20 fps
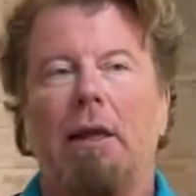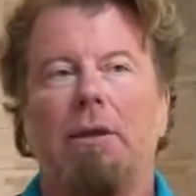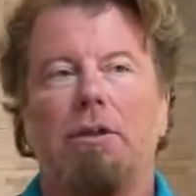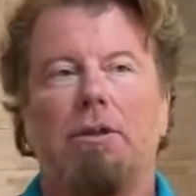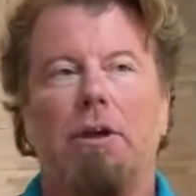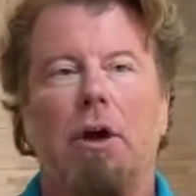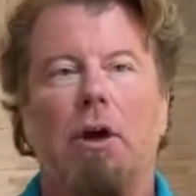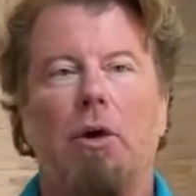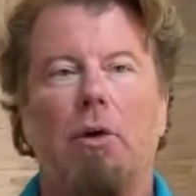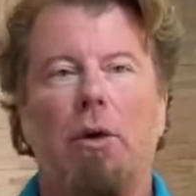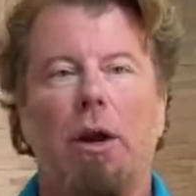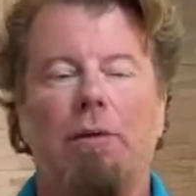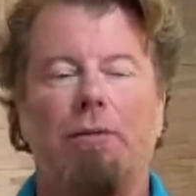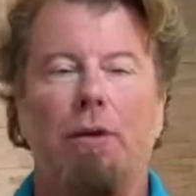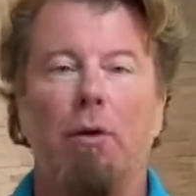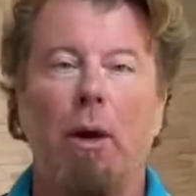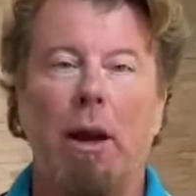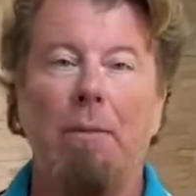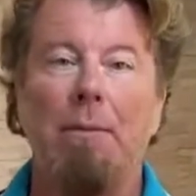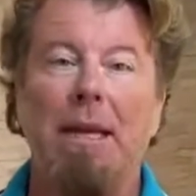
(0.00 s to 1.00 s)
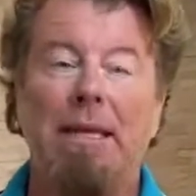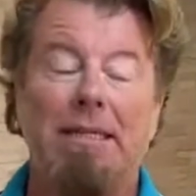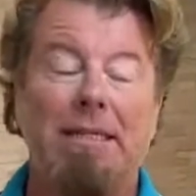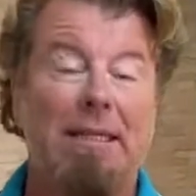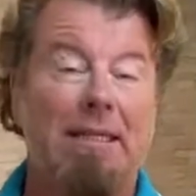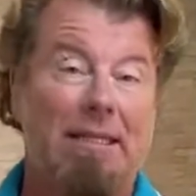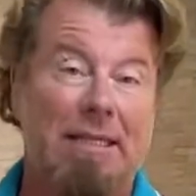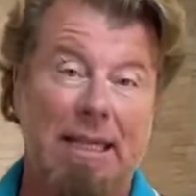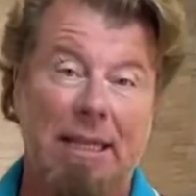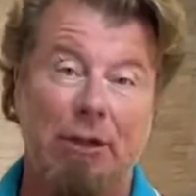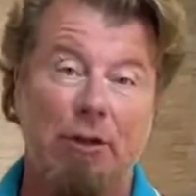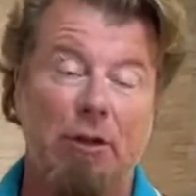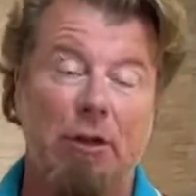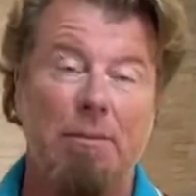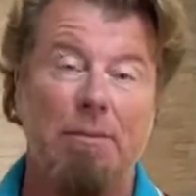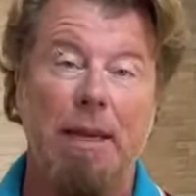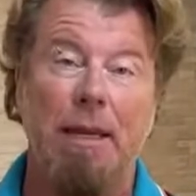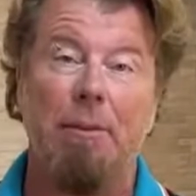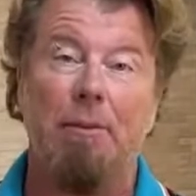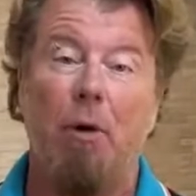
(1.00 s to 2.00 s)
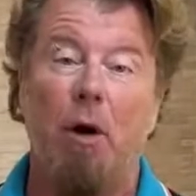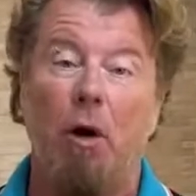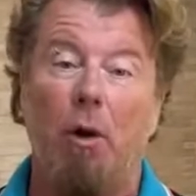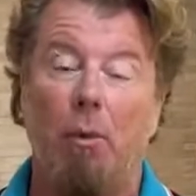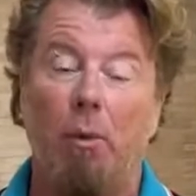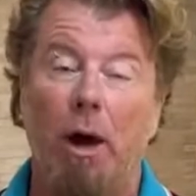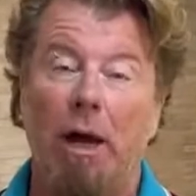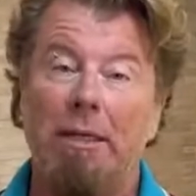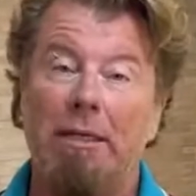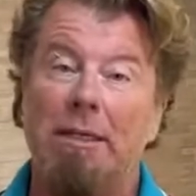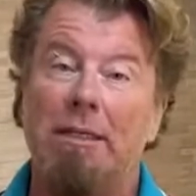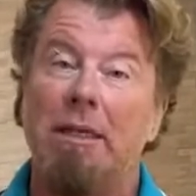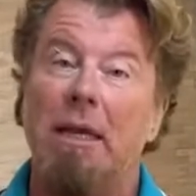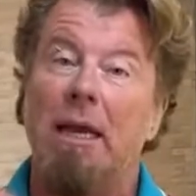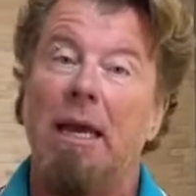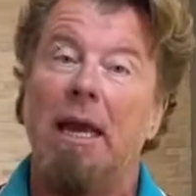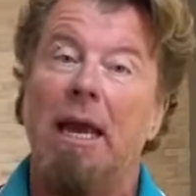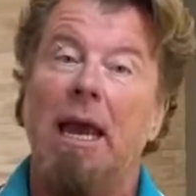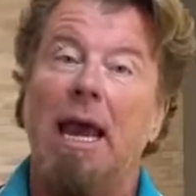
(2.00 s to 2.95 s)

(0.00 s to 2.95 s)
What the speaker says: So if you want to make 16, you can make them all at once.